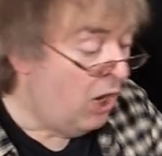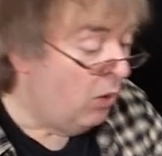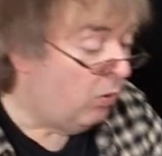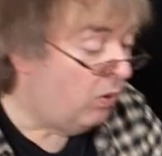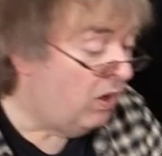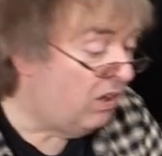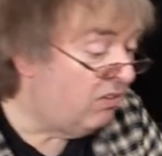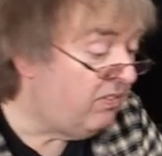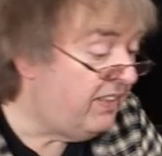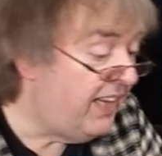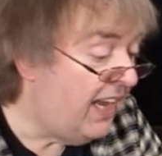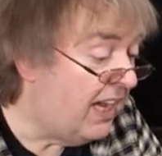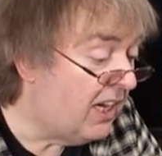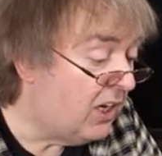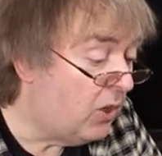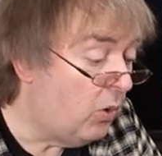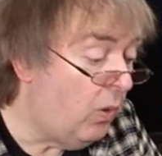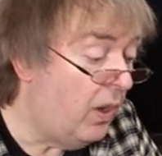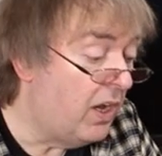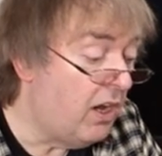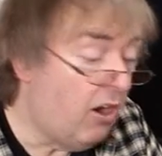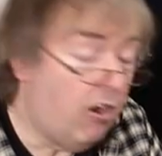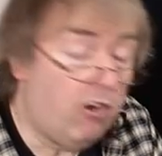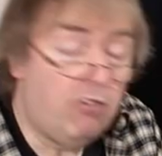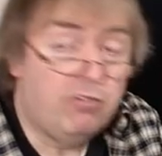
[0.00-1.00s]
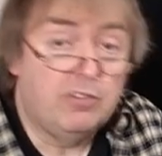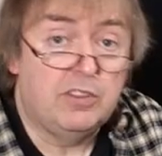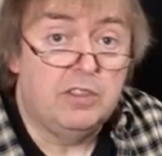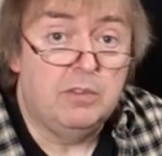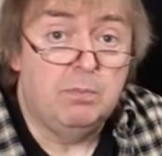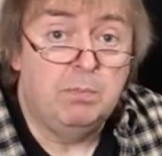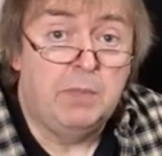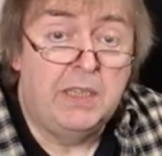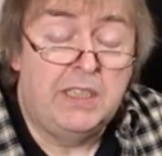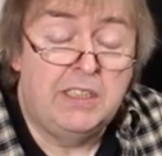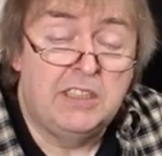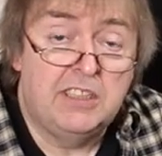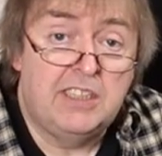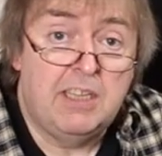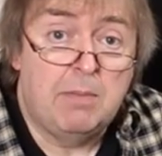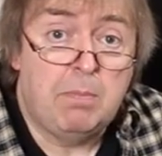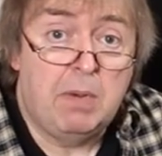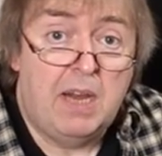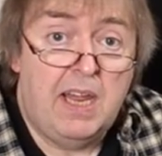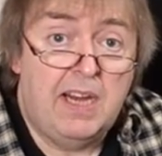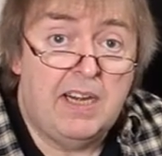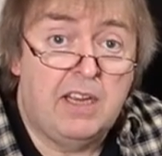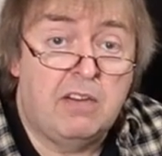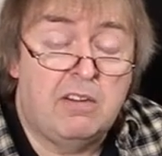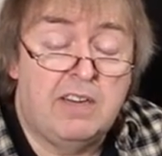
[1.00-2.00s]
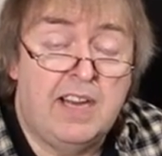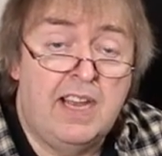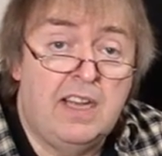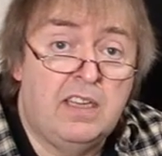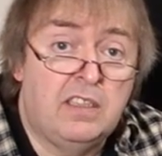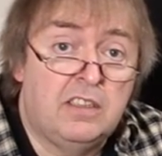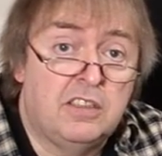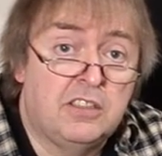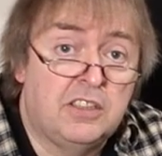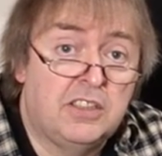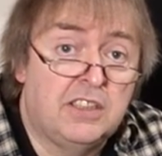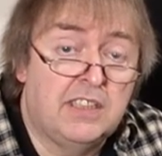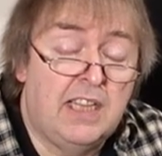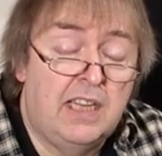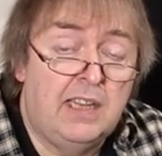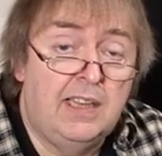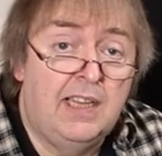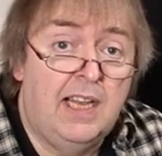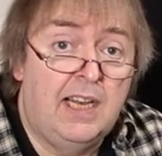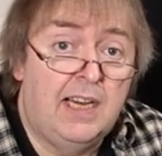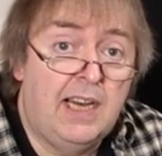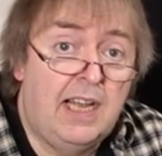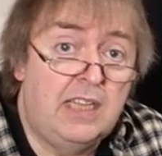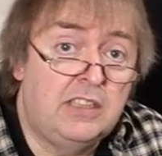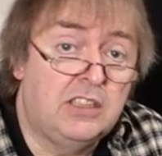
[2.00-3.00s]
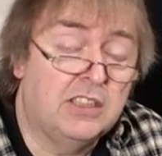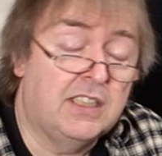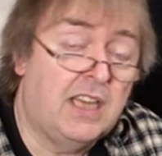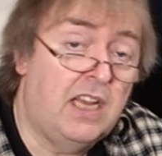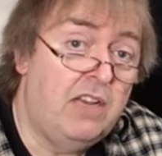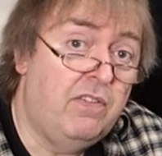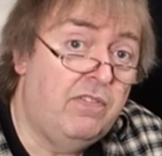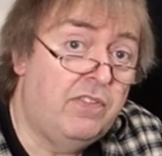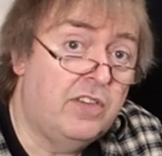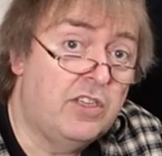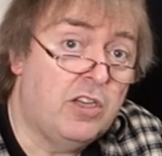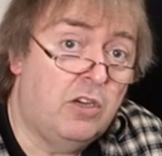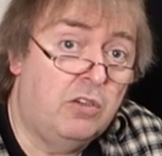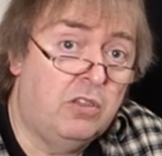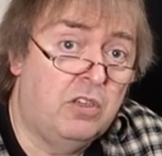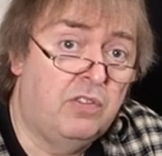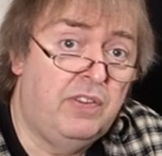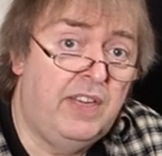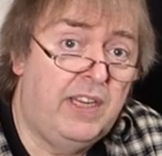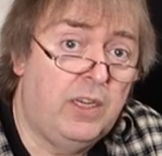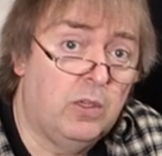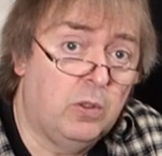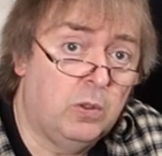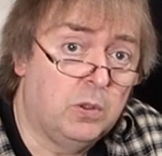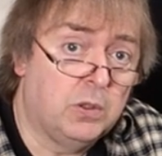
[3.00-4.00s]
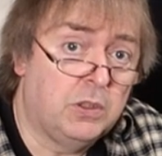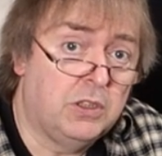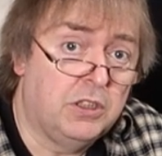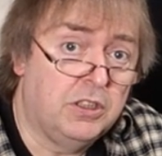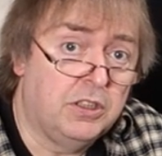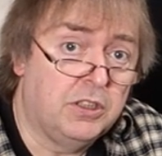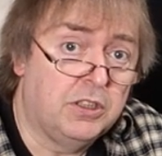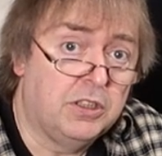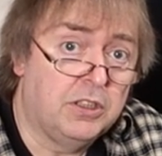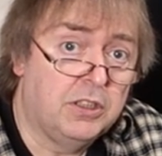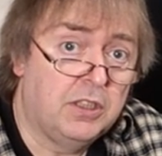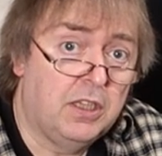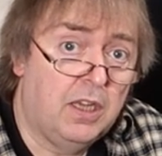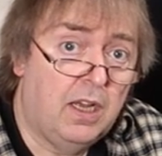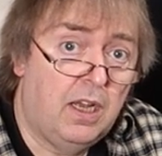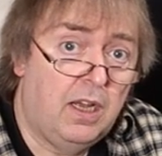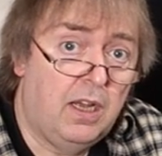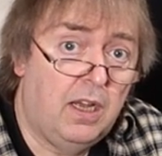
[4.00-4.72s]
Well, yeah, quite often, because they're planning on how to sell their landscape photography courses.